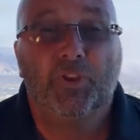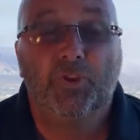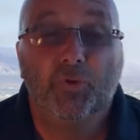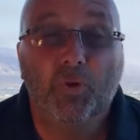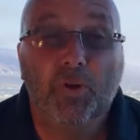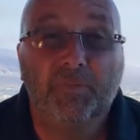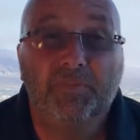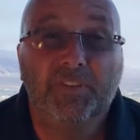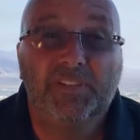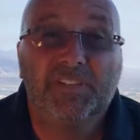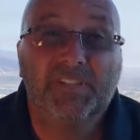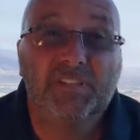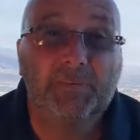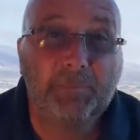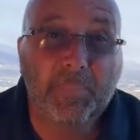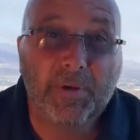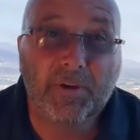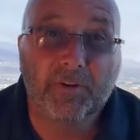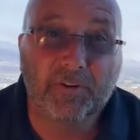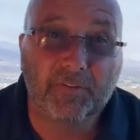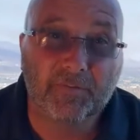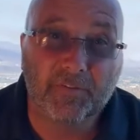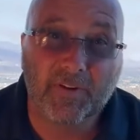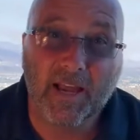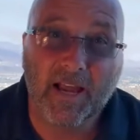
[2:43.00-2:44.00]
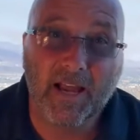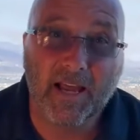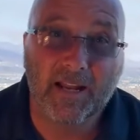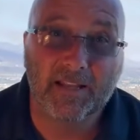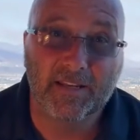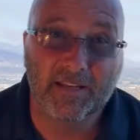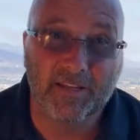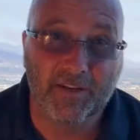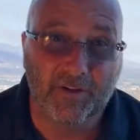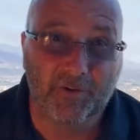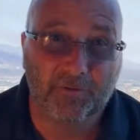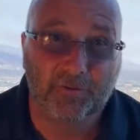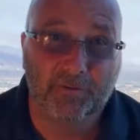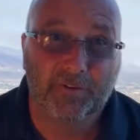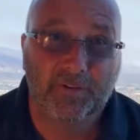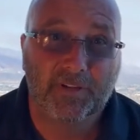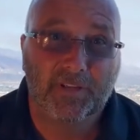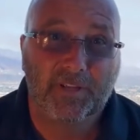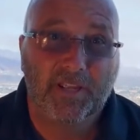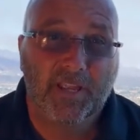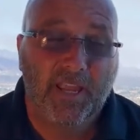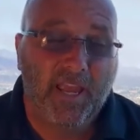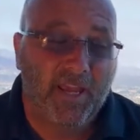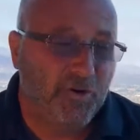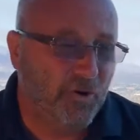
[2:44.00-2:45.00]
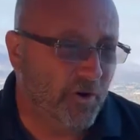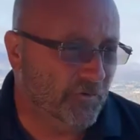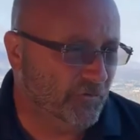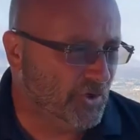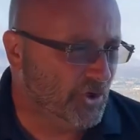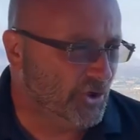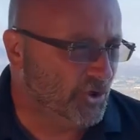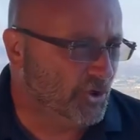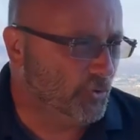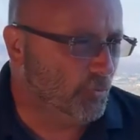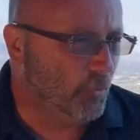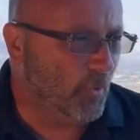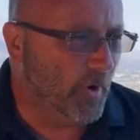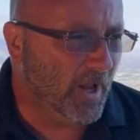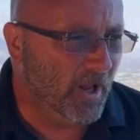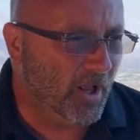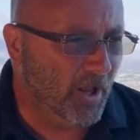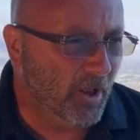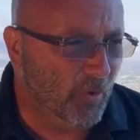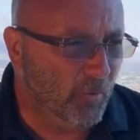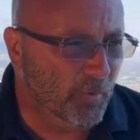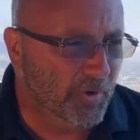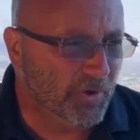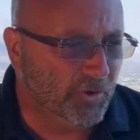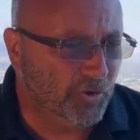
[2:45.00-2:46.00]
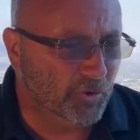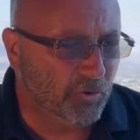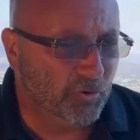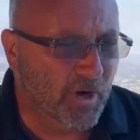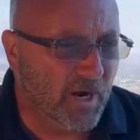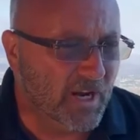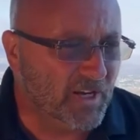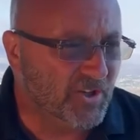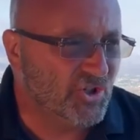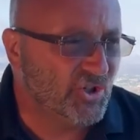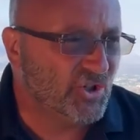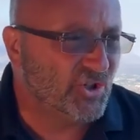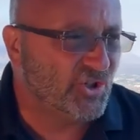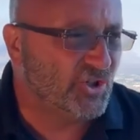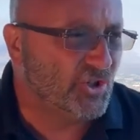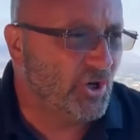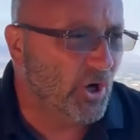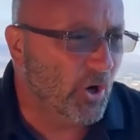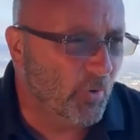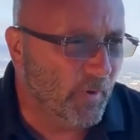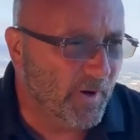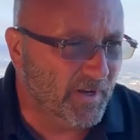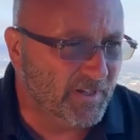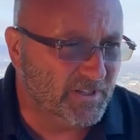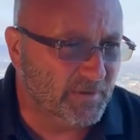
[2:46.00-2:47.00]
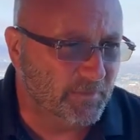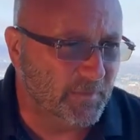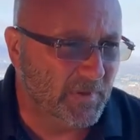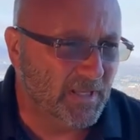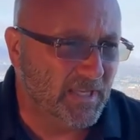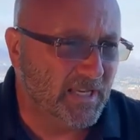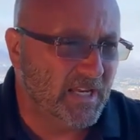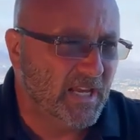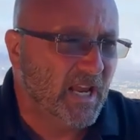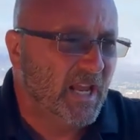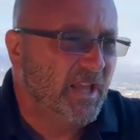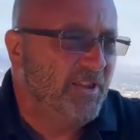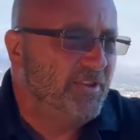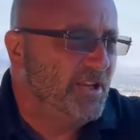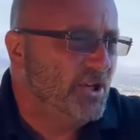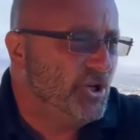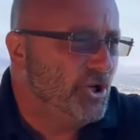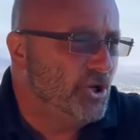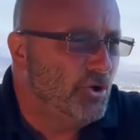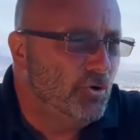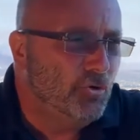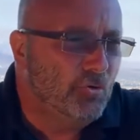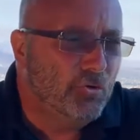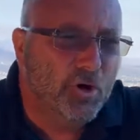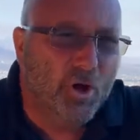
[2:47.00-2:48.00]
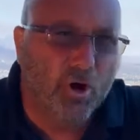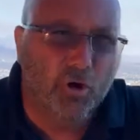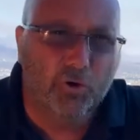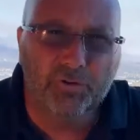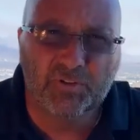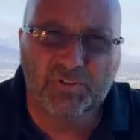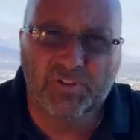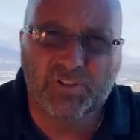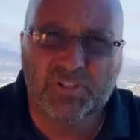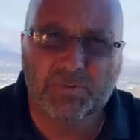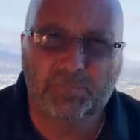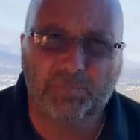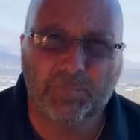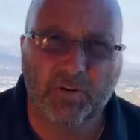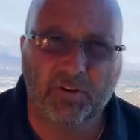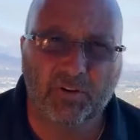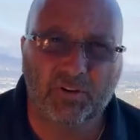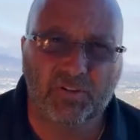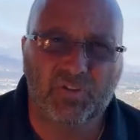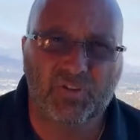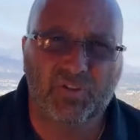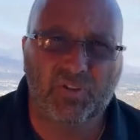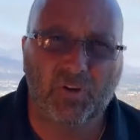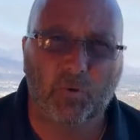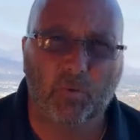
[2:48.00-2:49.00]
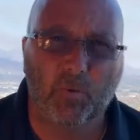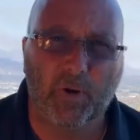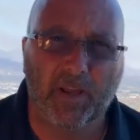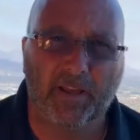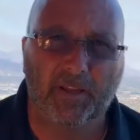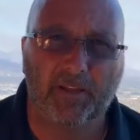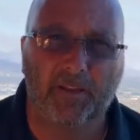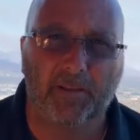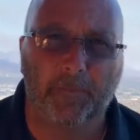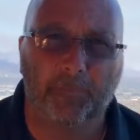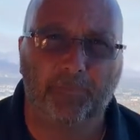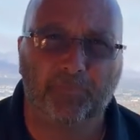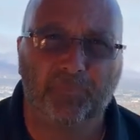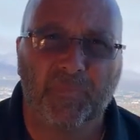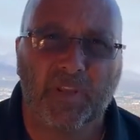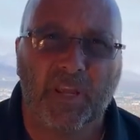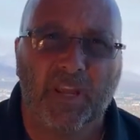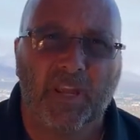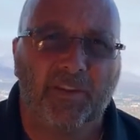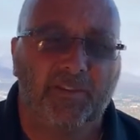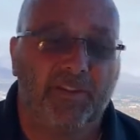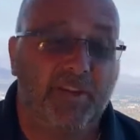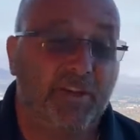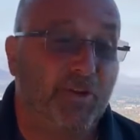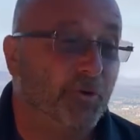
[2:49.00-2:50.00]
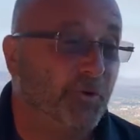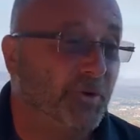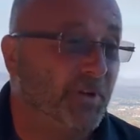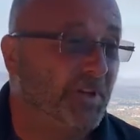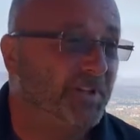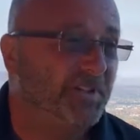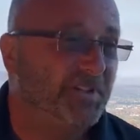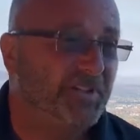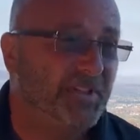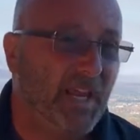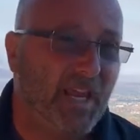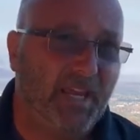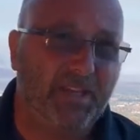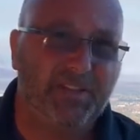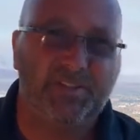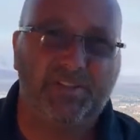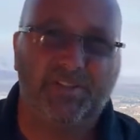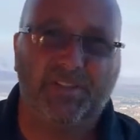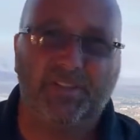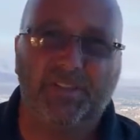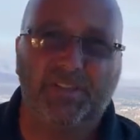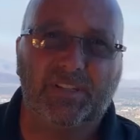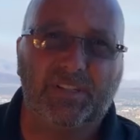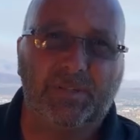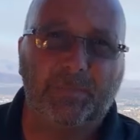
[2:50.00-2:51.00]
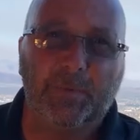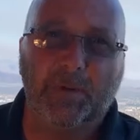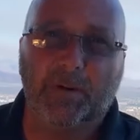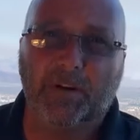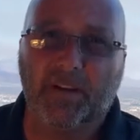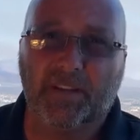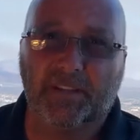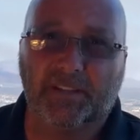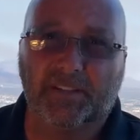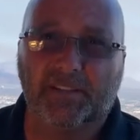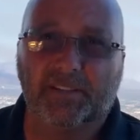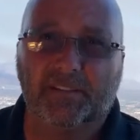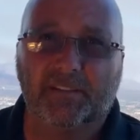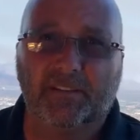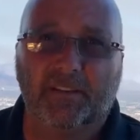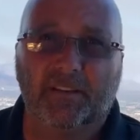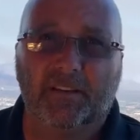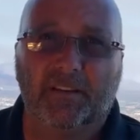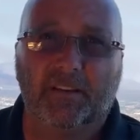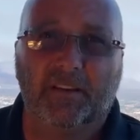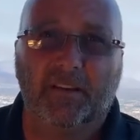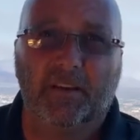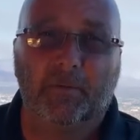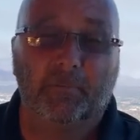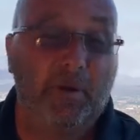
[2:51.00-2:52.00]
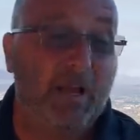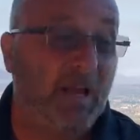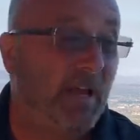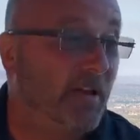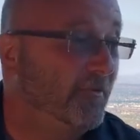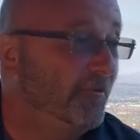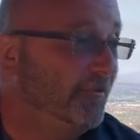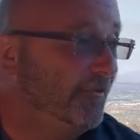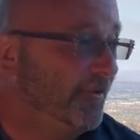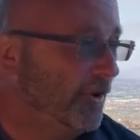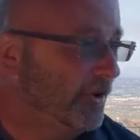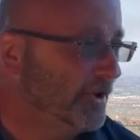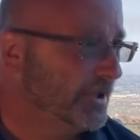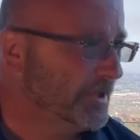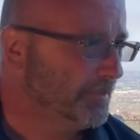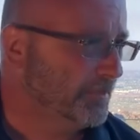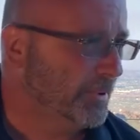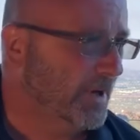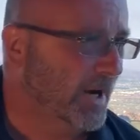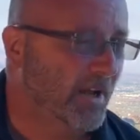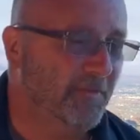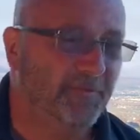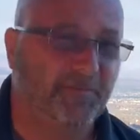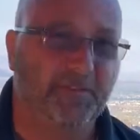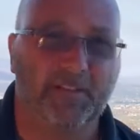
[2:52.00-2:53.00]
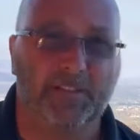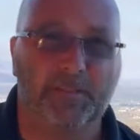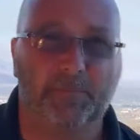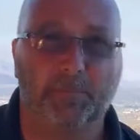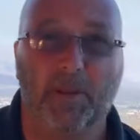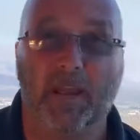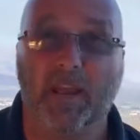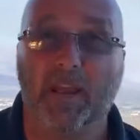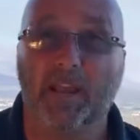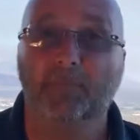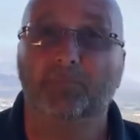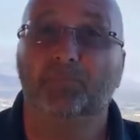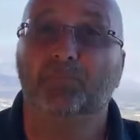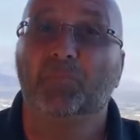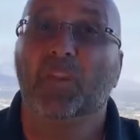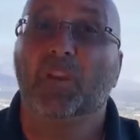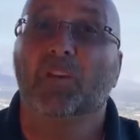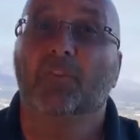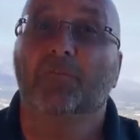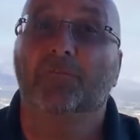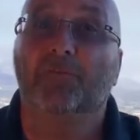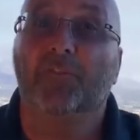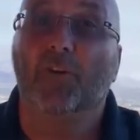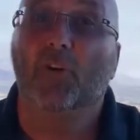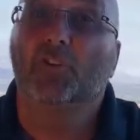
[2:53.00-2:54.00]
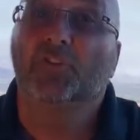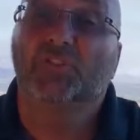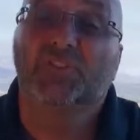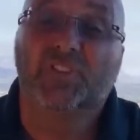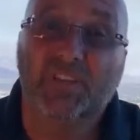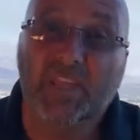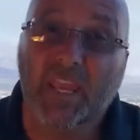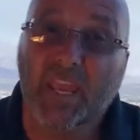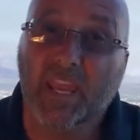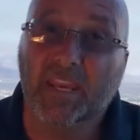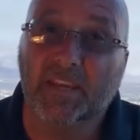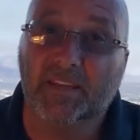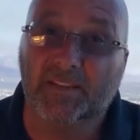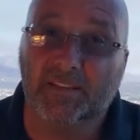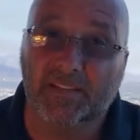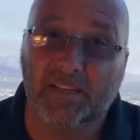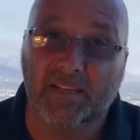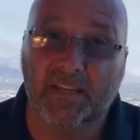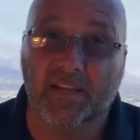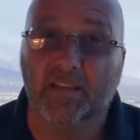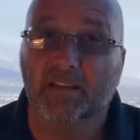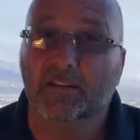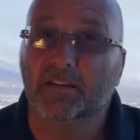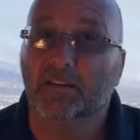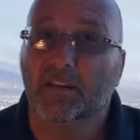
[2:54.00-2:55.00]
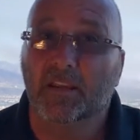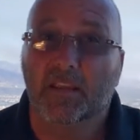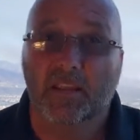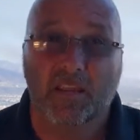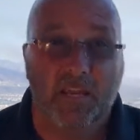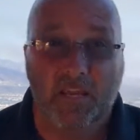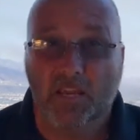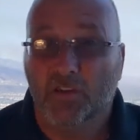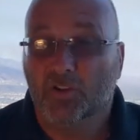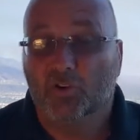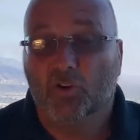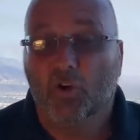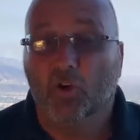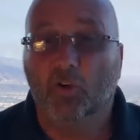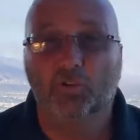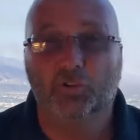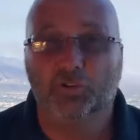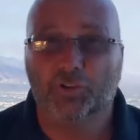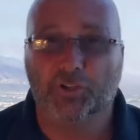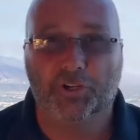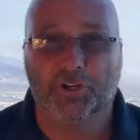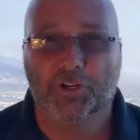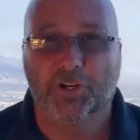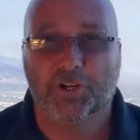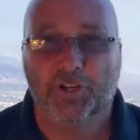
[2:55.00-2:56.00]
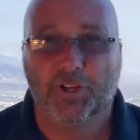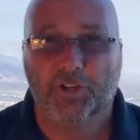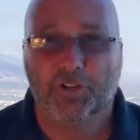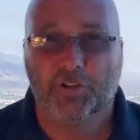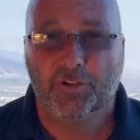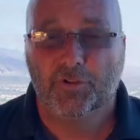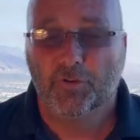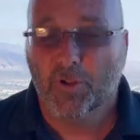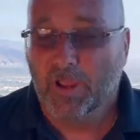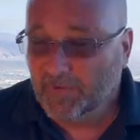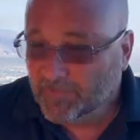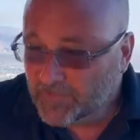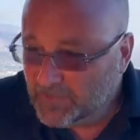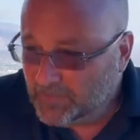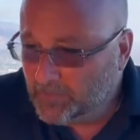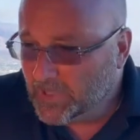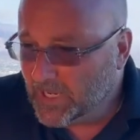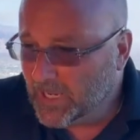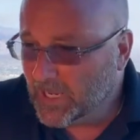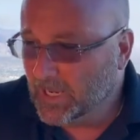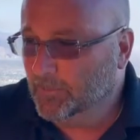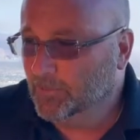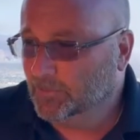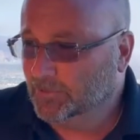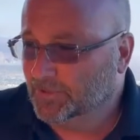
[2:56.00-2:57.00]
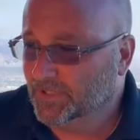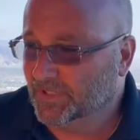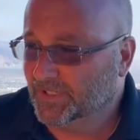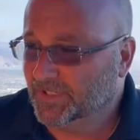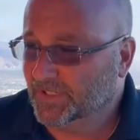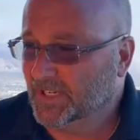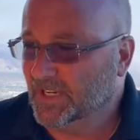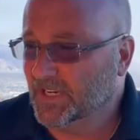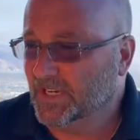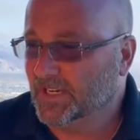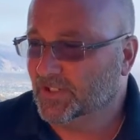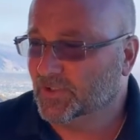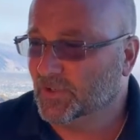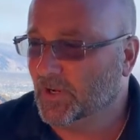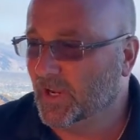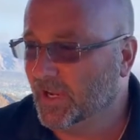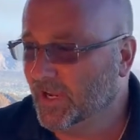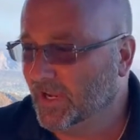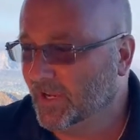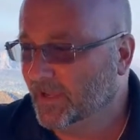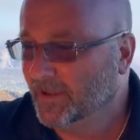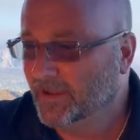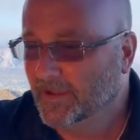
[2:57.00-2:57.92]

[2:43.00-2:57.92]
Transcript: you have the Spirit of God in you. You have to dwell with Christ so intimately that you know the Spirit so well that you can test the spirits behind false prophets, behind false things in culture. You have to be able to see. So